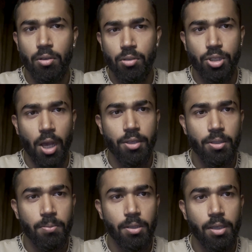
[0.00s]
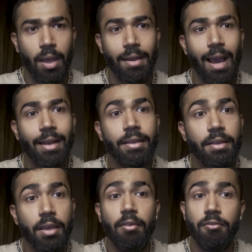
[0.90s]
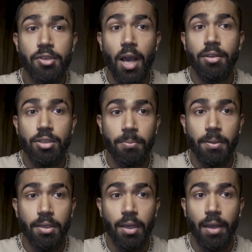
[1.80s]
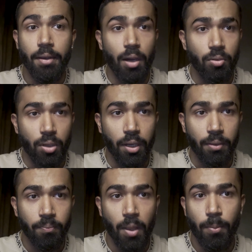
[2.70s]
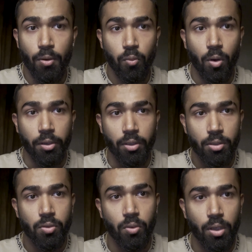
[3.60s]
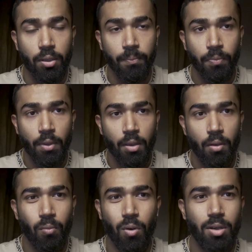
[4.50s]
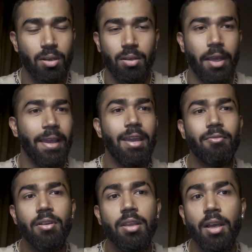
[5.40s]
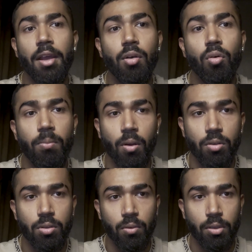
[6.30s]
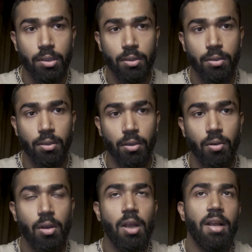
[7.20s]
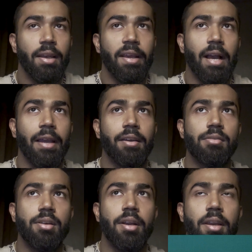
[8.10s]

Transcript: go to ChatGPT and I'll give ChatGPT an outline about what? Solar. What, like everything I know about solar. You know, like I can create